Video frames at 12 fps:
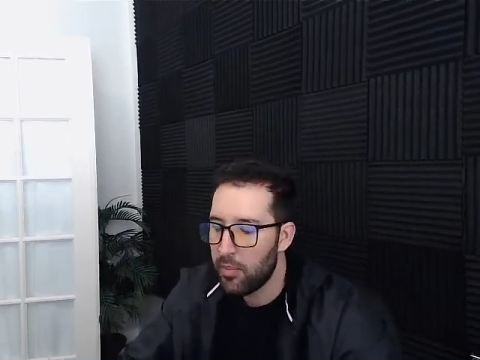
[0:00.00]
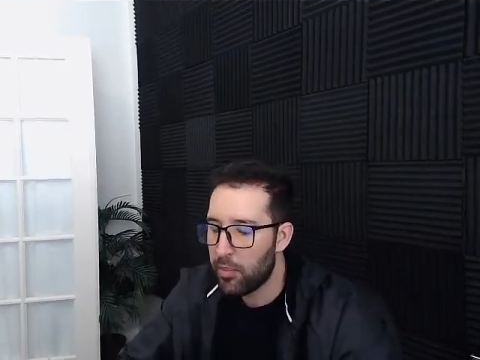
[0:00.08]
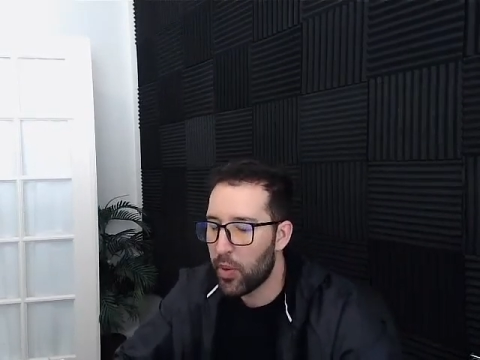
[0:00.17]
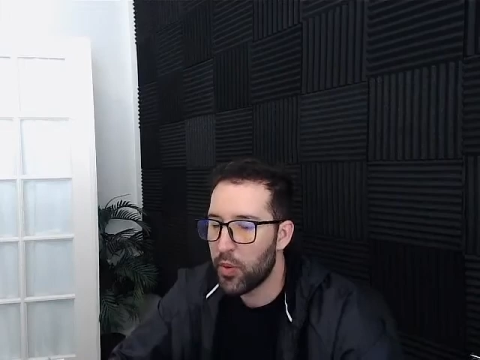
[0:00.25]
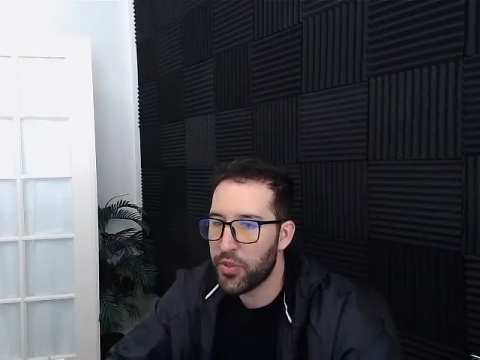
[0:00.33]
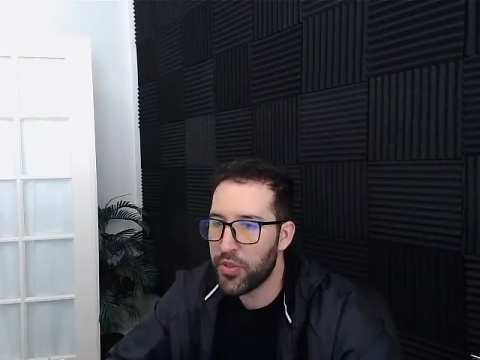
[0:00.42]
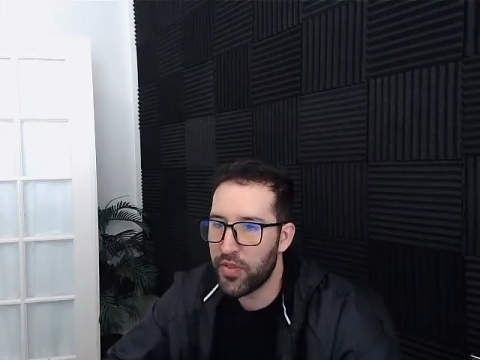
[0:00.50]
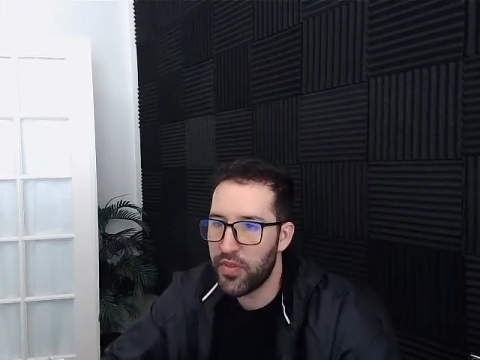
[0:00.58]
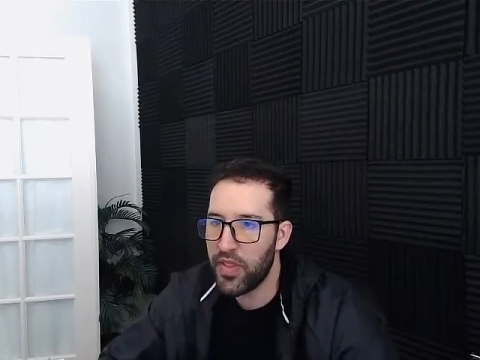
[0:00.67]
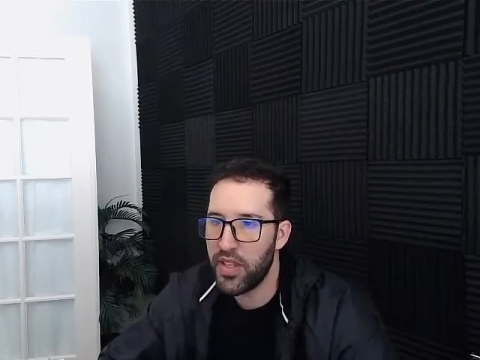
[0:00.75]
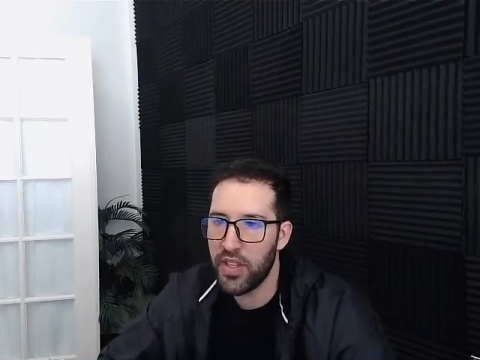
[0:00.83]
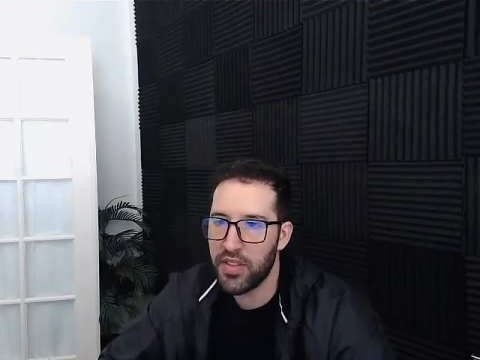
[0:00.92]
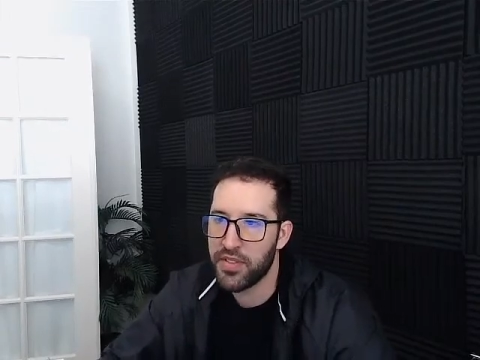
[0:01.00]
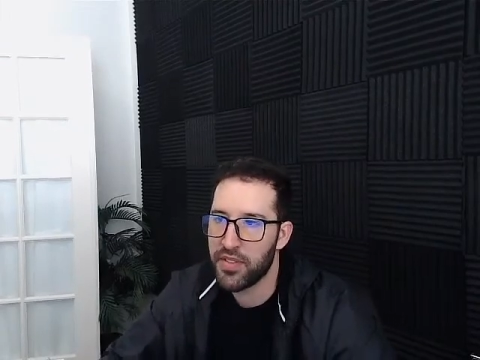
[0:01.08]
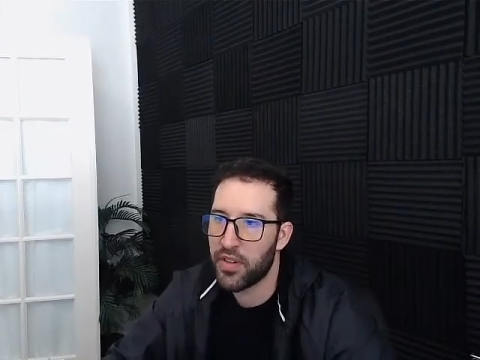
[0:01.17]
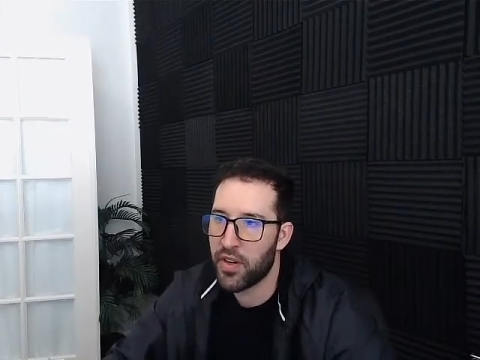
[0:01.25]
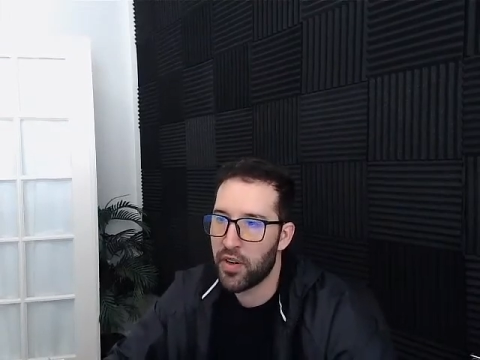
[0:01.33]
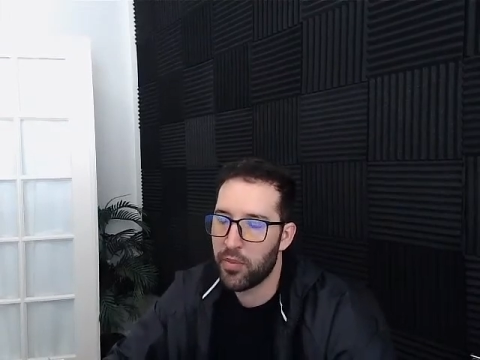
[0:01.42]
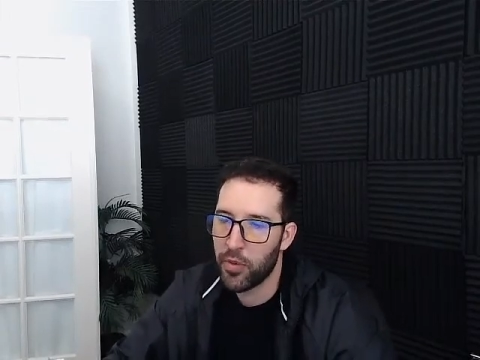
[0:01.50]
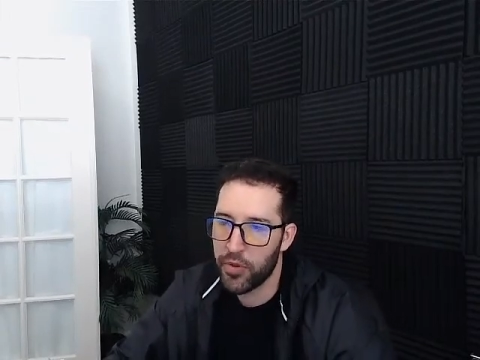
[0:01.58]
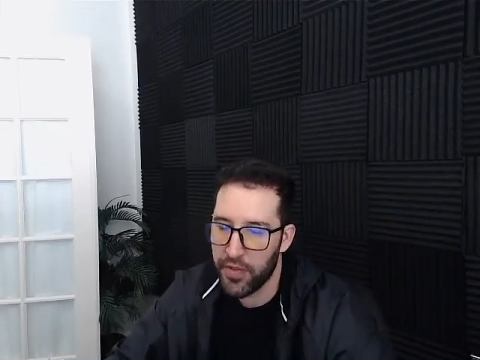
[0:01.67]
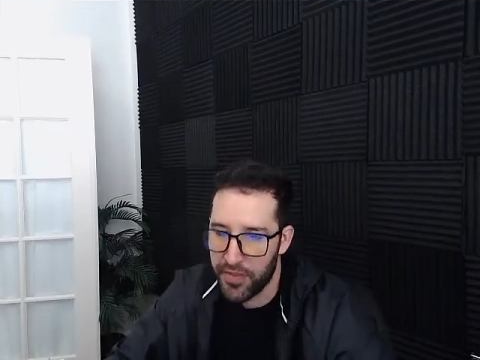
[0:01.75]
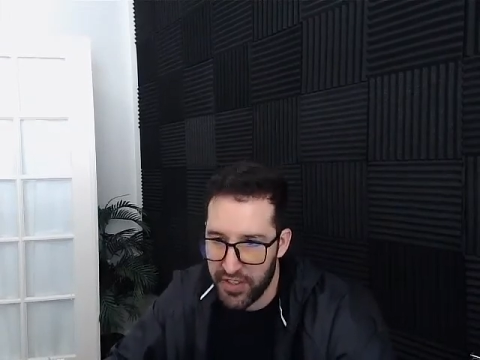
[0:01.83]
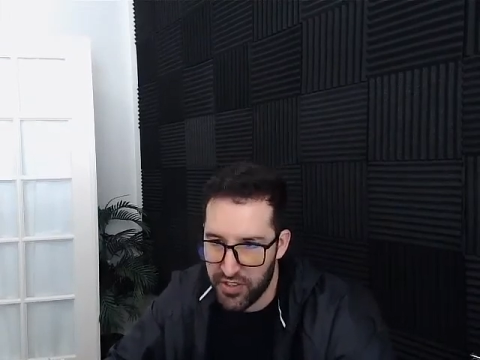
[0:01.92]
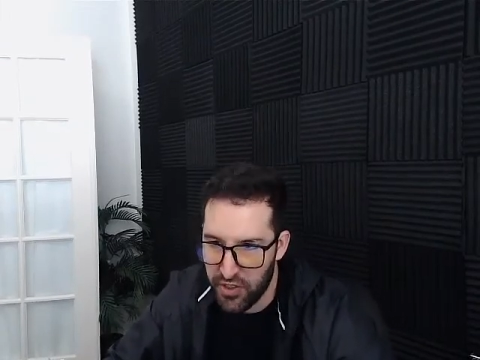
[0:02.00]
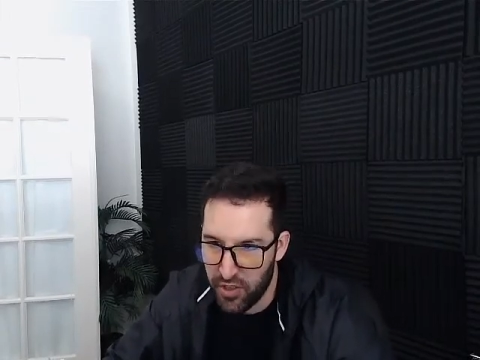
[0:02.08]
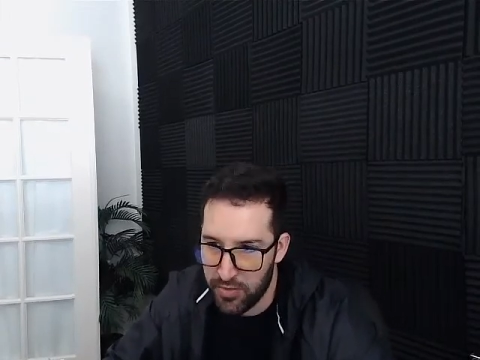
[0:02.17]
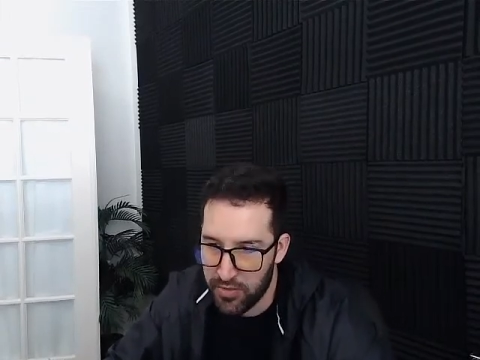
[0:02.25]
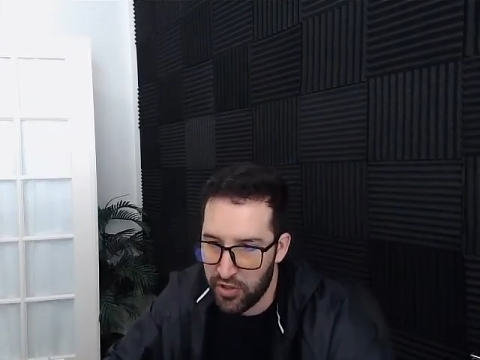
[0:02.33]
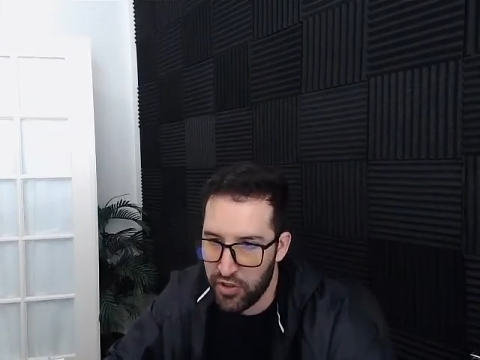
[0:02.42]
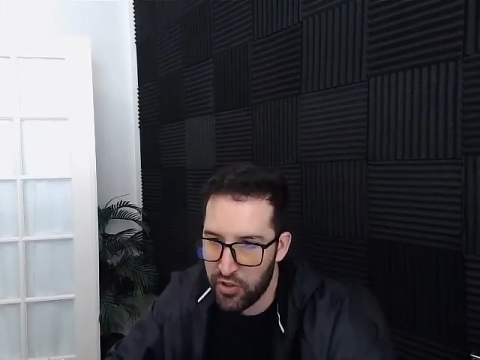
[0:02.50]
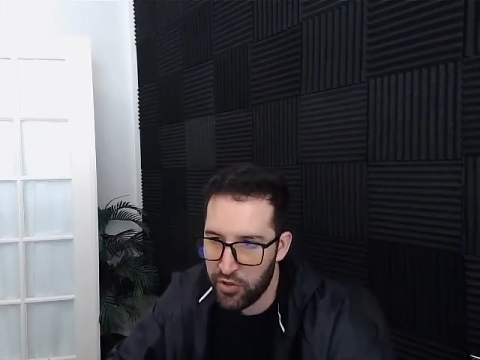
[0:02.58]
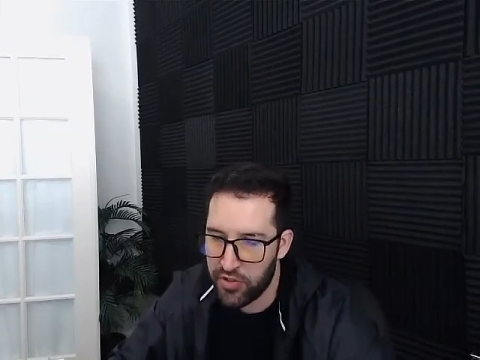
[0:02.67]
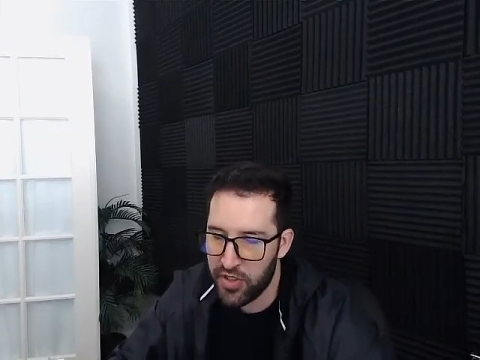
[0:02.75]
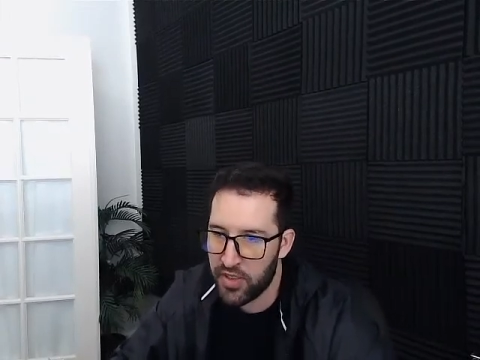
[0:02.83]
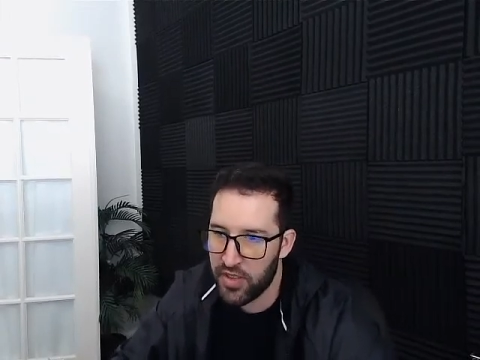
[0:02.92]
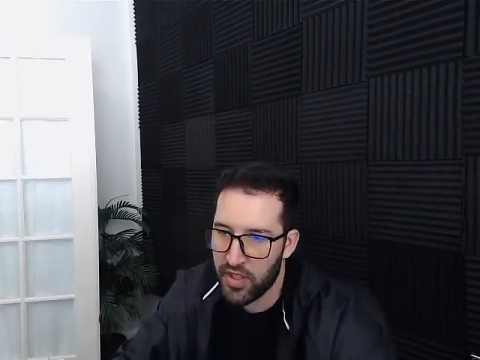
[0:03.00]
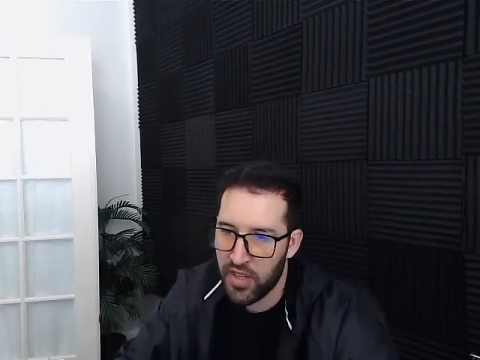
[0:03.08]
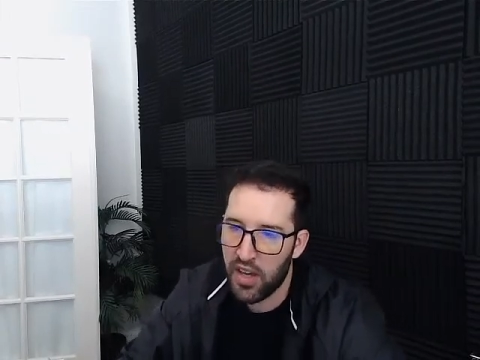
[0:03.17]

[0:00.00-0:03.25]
Both of these terms are used in the